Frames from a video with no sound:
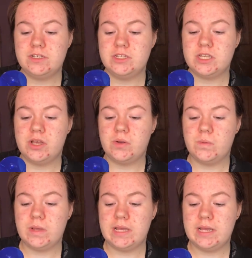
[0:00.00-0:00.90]
So
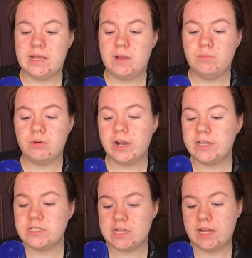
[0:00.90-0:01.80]
prior
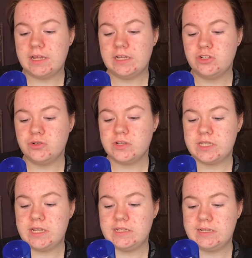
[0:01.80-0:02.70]
to tanning, ensure
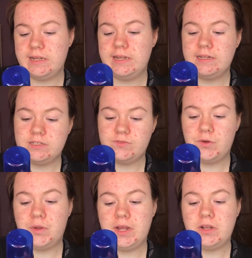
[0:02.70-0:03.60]
skin is clean and
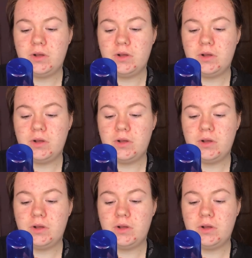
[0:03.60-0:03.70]
exfoliated.